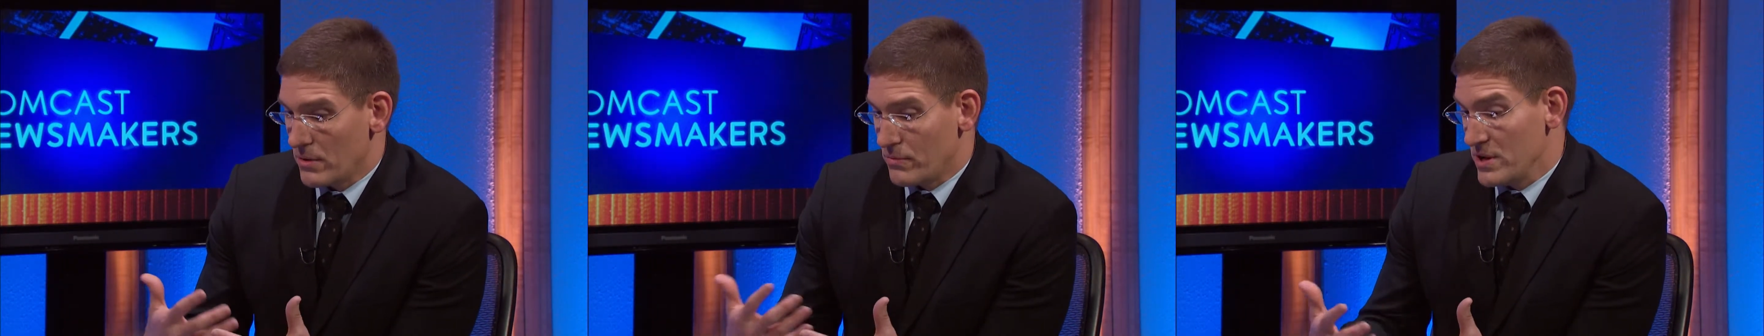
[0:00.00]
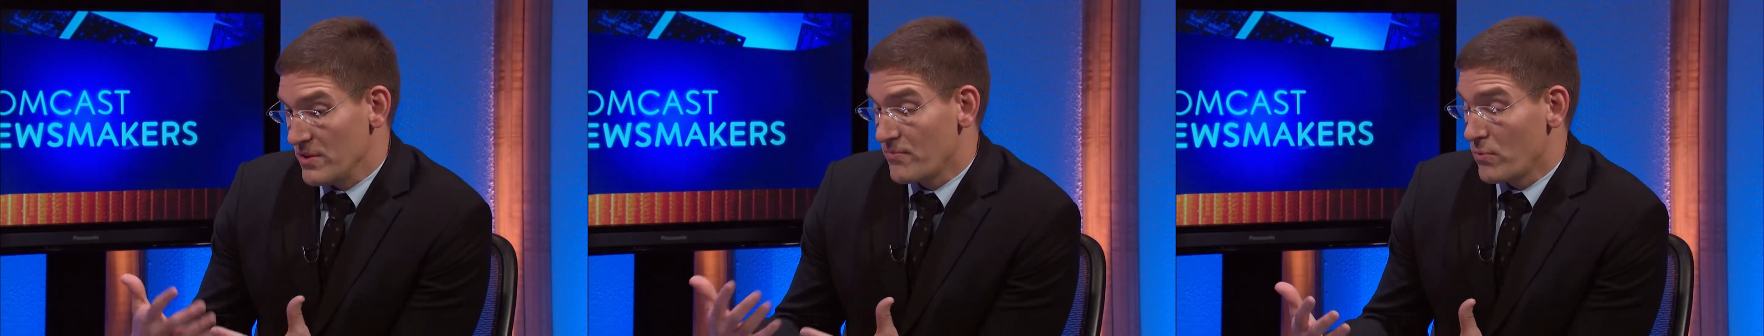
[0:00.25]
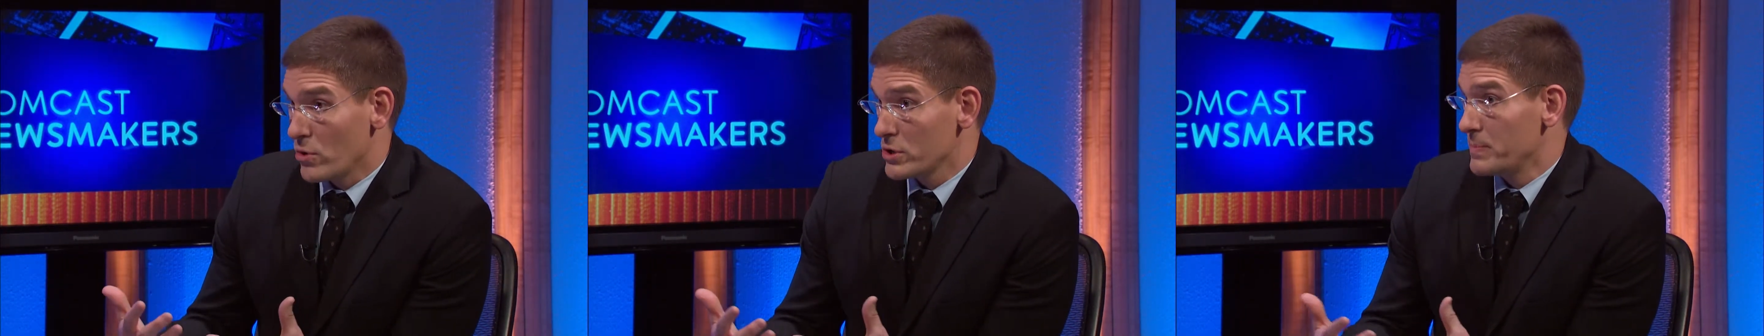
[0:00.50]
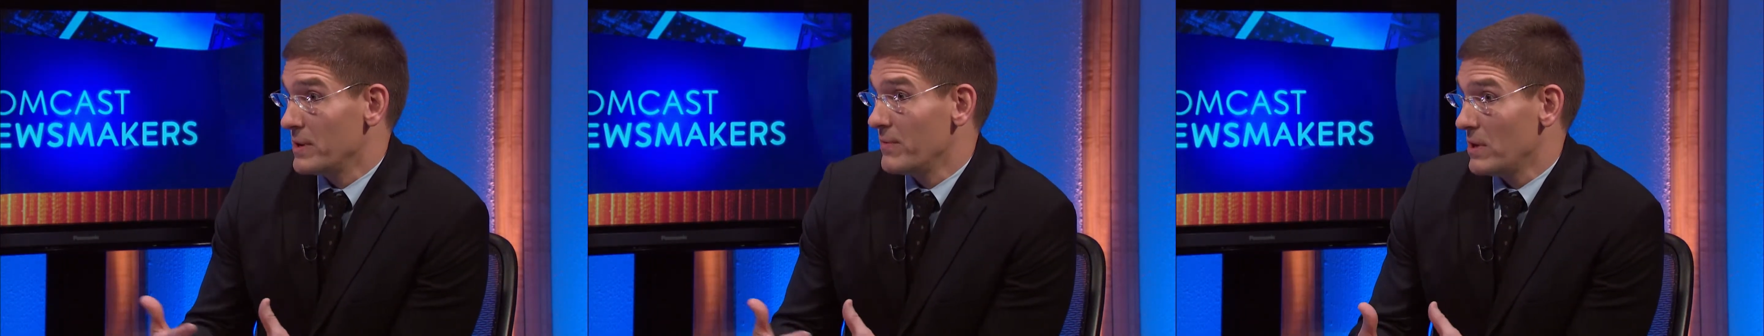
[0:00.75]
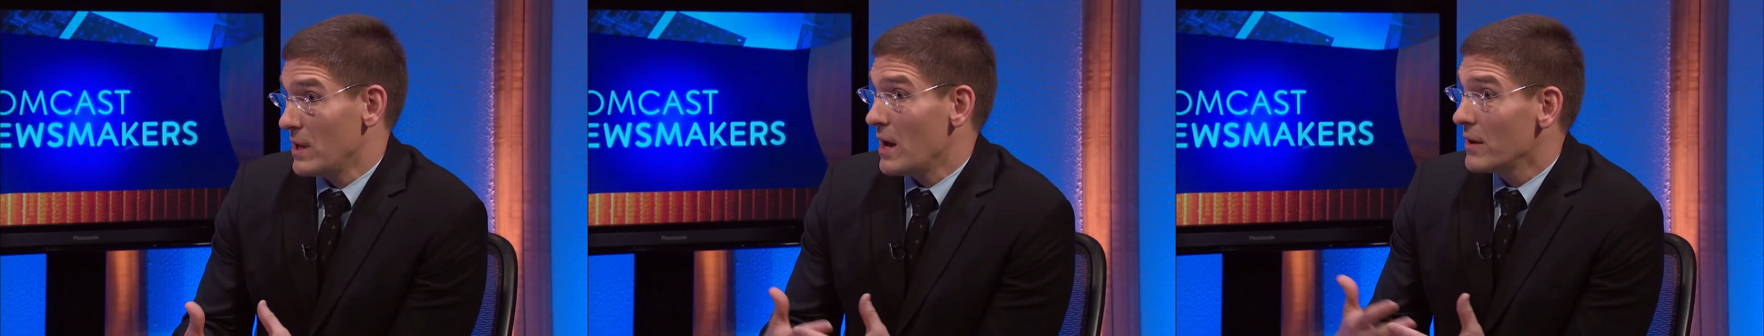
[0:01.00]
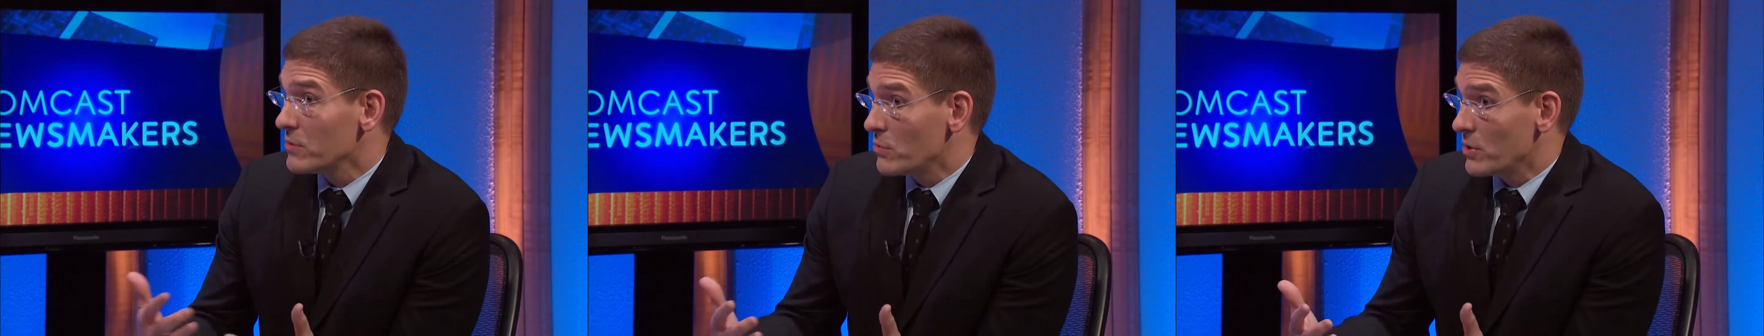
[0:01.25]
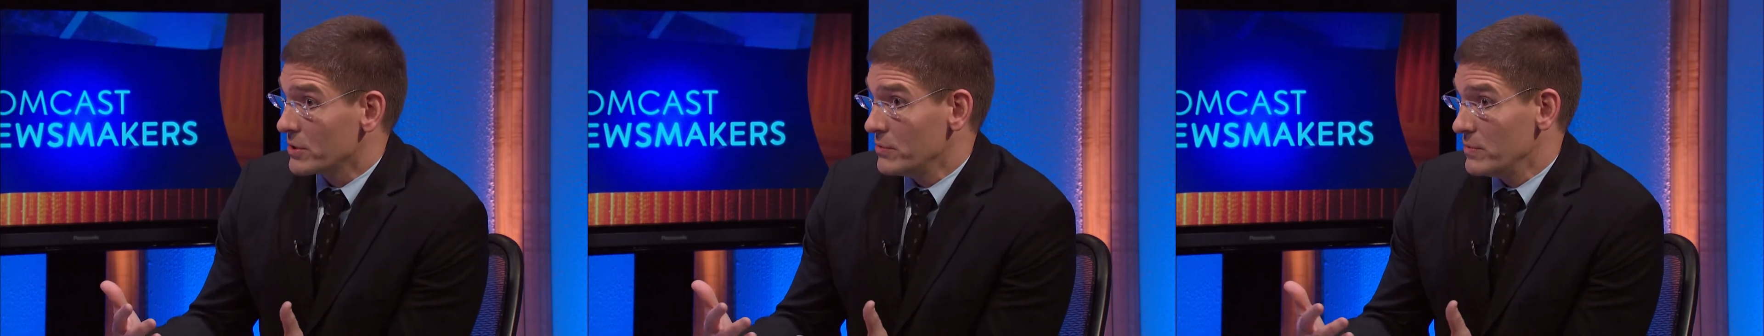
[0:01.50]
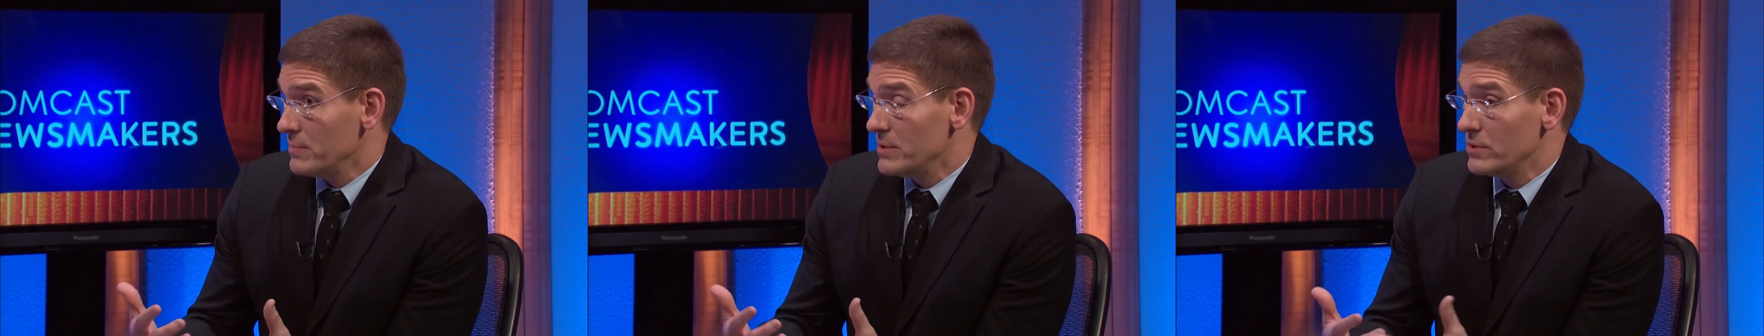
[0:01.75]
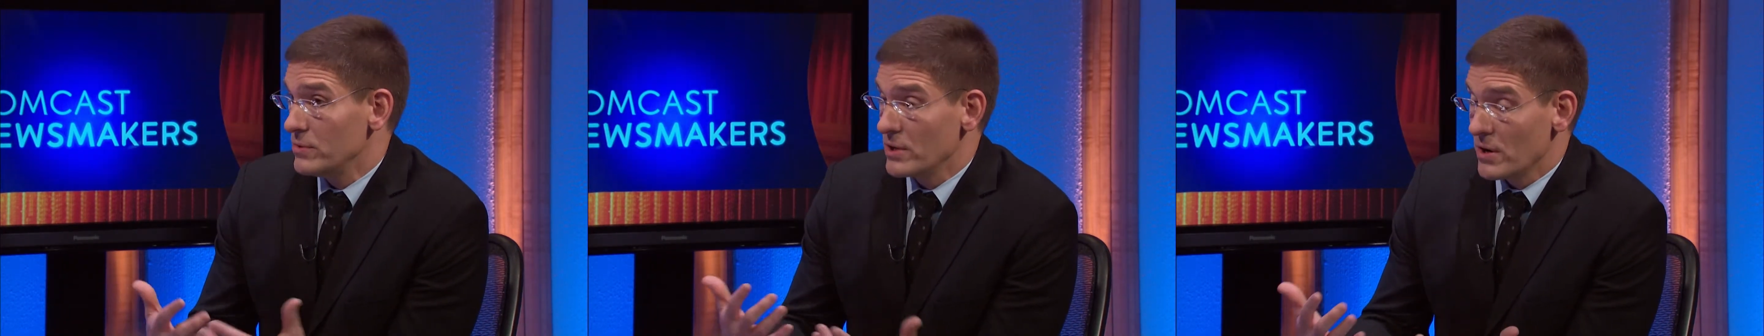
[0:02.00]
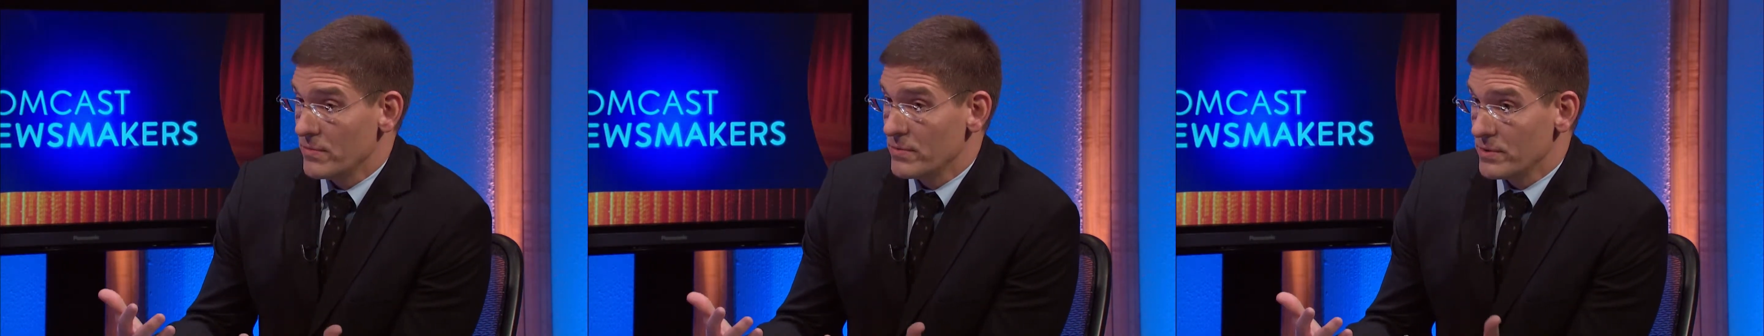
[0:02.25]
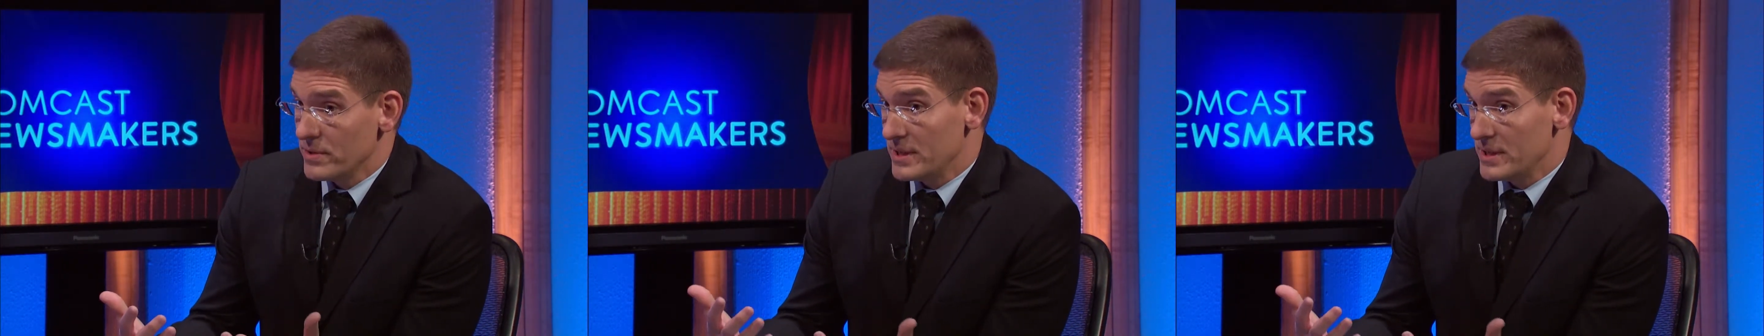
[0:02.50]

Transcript: a reinforcement of a lot of the work that we've been doing over the